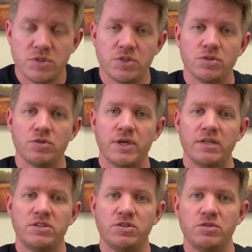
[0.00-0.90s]
to
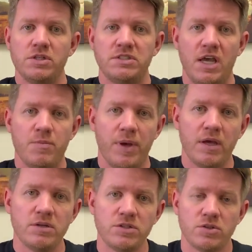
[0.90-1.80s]
get to the tape
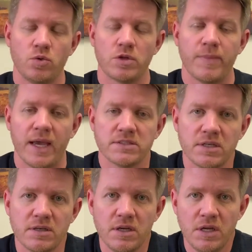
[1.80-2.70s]
edge or the
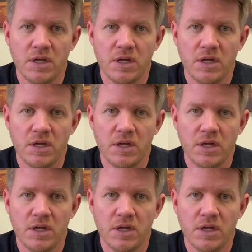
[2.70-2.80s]
masking,